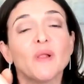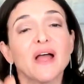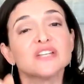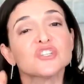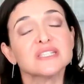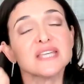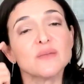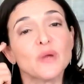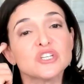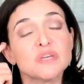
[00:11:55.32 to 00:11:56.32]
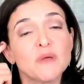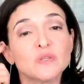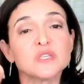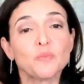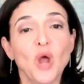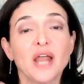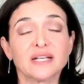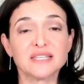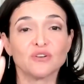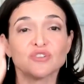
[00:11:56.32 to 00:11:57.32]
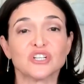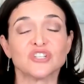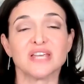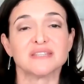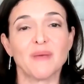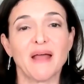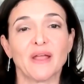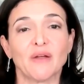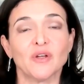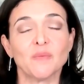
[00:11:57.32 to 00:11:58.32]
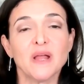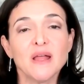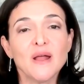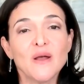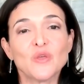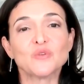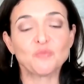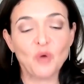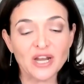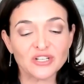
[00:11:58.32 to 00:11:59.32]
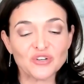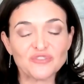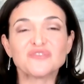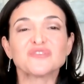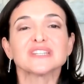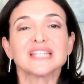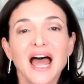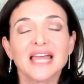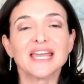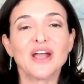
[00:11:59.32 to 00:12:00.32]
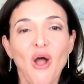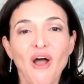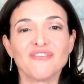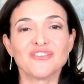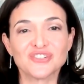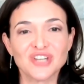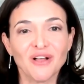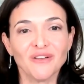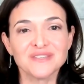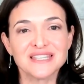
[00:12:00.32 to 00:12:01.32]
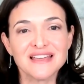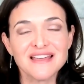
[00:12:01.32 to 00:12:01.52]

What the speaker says: And she said when she builds the products that are suggested by that group, those products are flying off the shelves